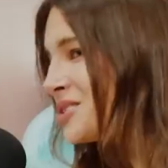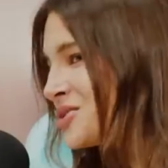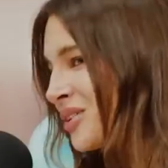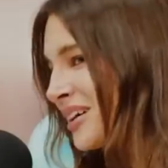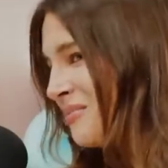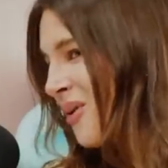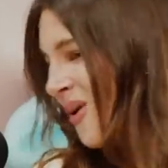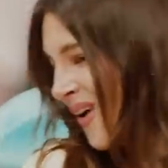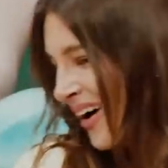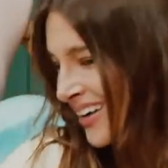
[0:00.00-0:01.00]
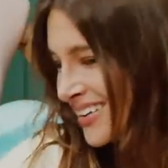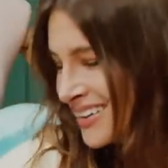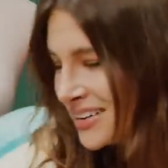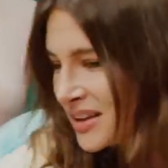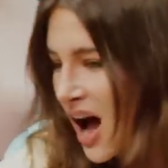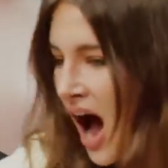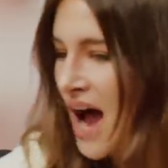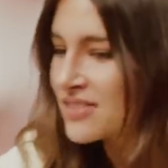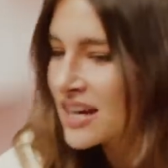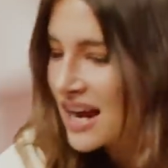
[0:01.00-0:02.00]
need to, drink, drink more.
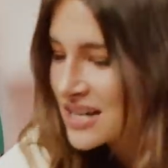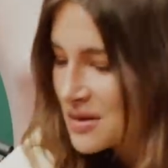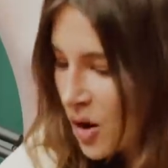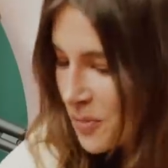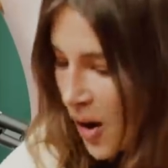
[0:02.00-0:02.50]
fantastic, ladies. I